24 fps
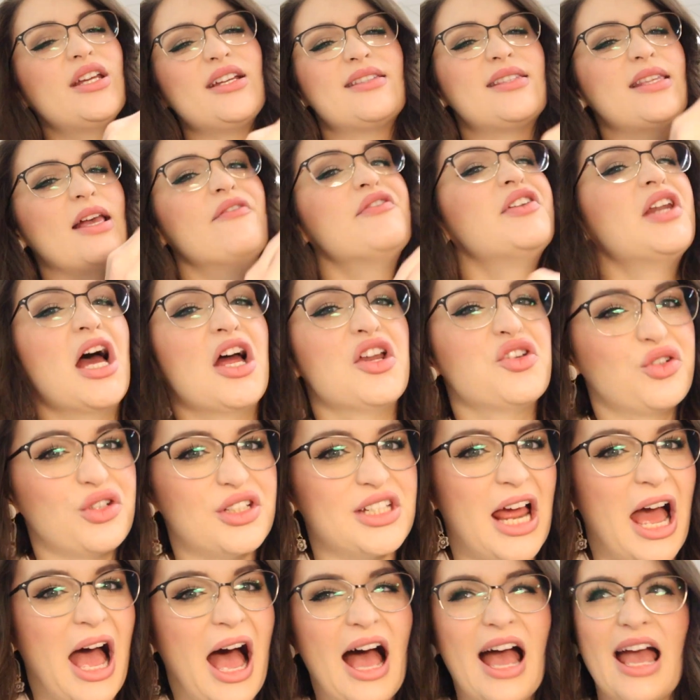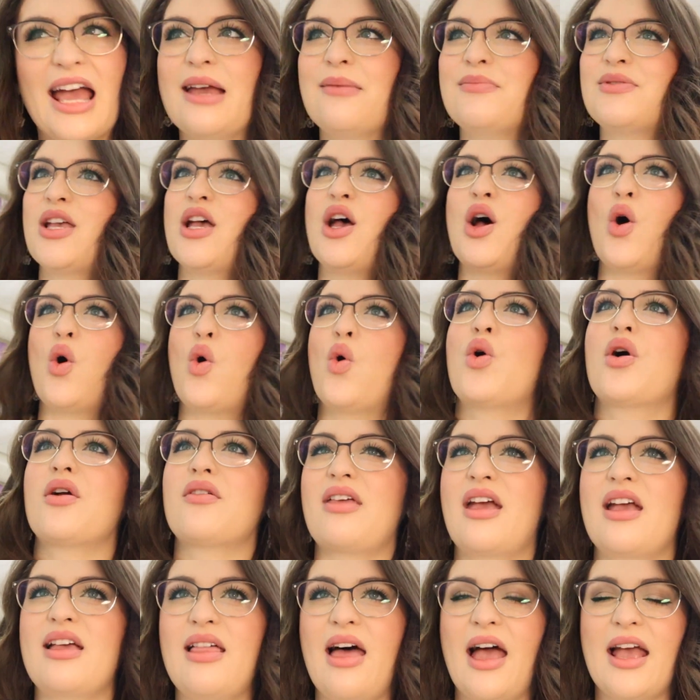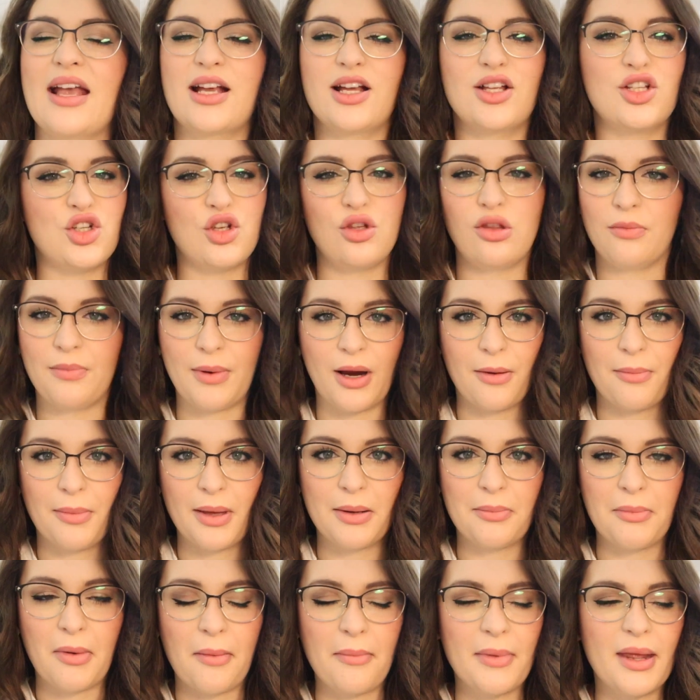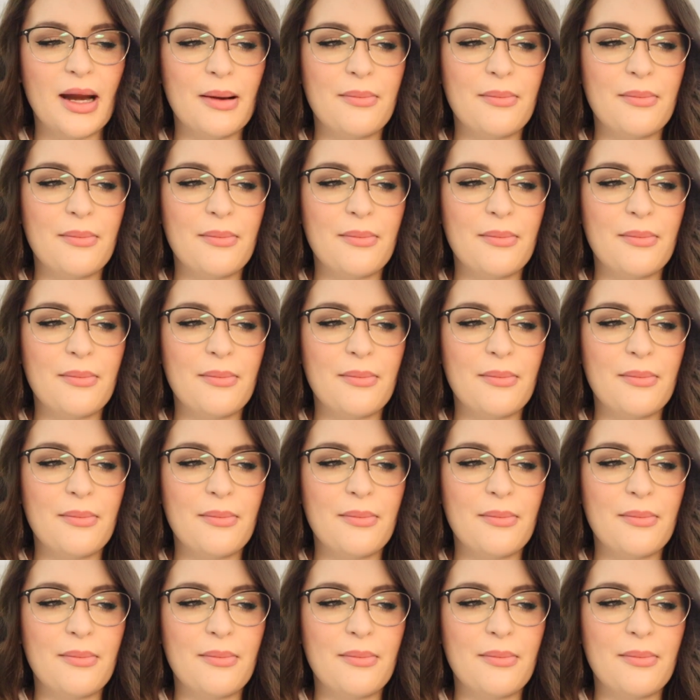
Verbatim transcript: it 700 times, or they like do the bare minimum.